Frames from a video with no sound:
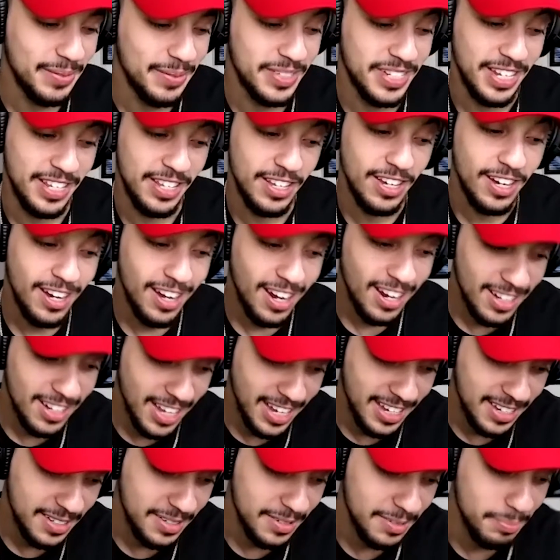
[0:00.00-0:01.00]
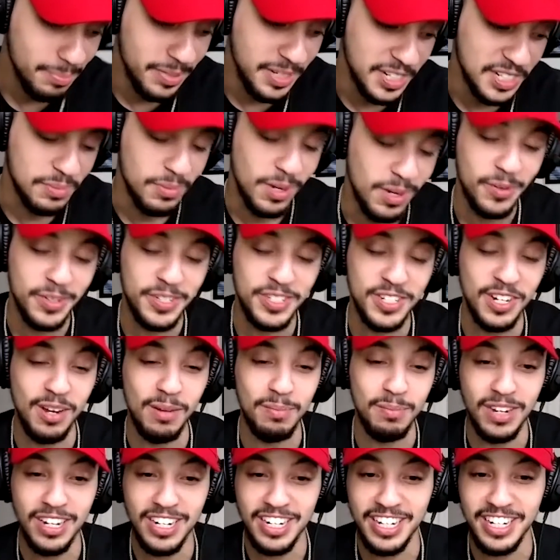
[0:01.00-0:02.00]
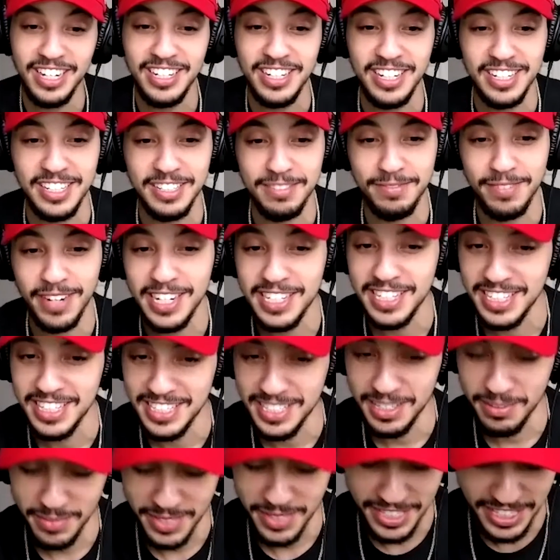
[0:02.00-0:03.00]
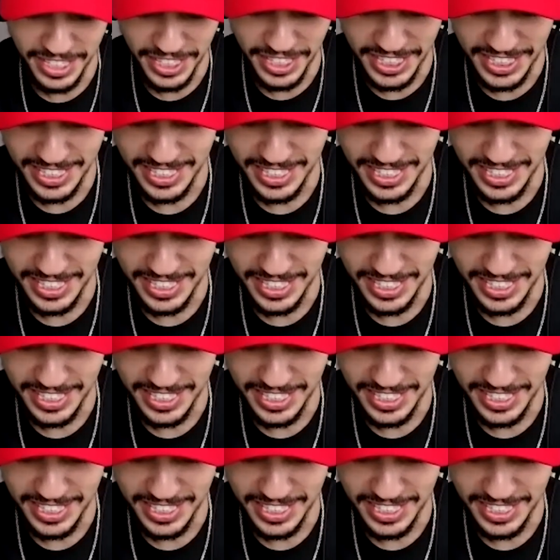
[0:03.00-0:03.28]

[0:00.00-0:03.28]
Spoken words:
I'm just like, y'all, like, be smart with y'all money and invest in some shit.